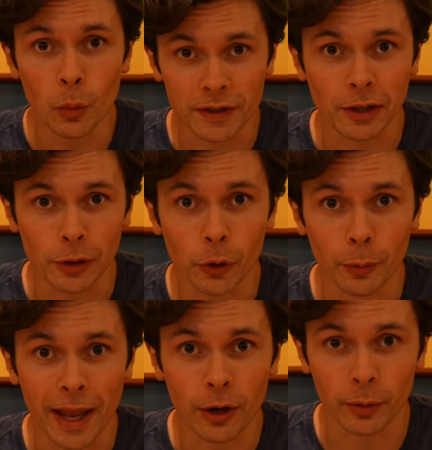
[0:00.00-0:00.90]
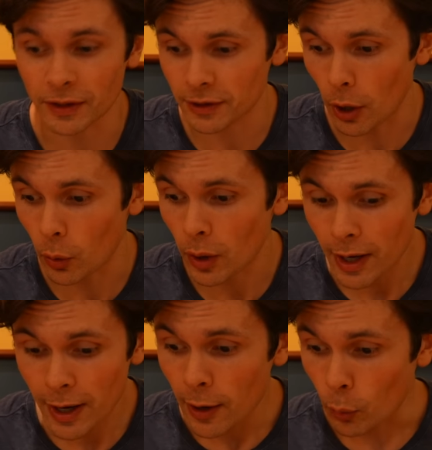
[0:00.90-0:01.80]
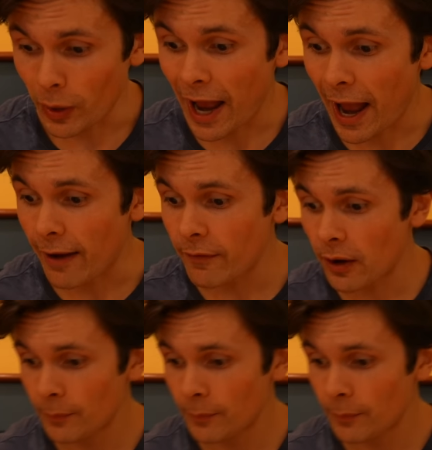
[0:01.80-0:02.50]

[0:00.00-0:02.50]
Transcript: was the local bakery. So, we have